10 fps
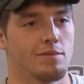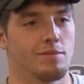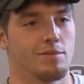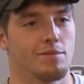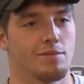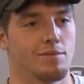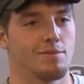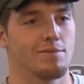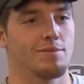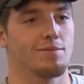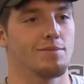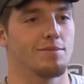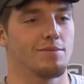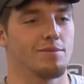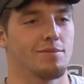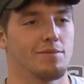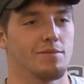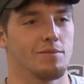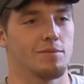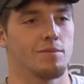national level and then having
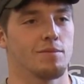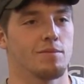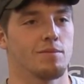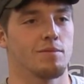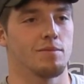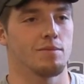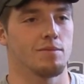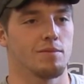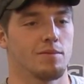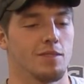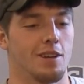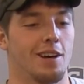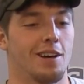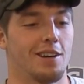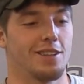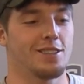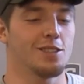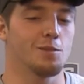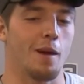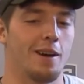him come back here? Uh, it's
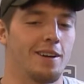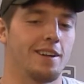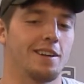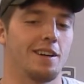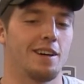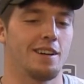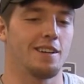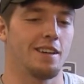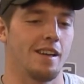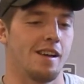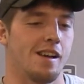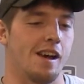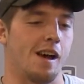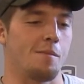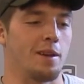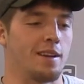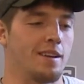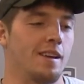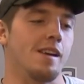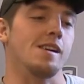inspiring. Uh, I
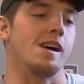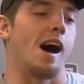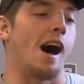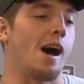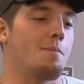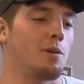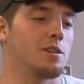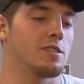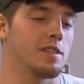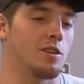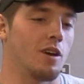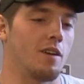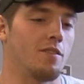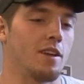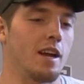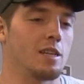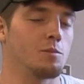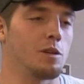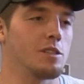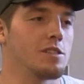mean, I personally don't have any
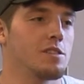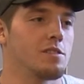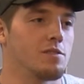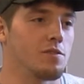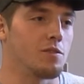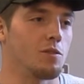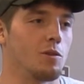aspirations of